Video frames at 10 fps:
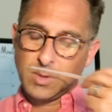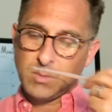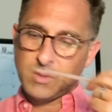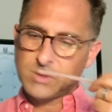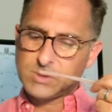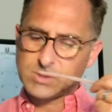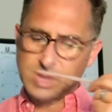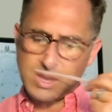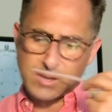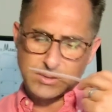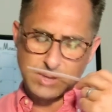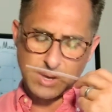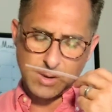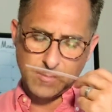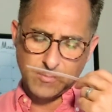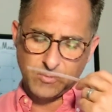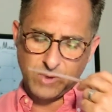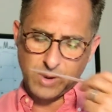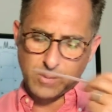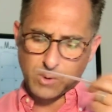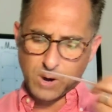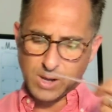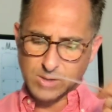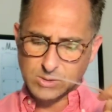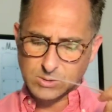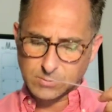But this is nice, very bright.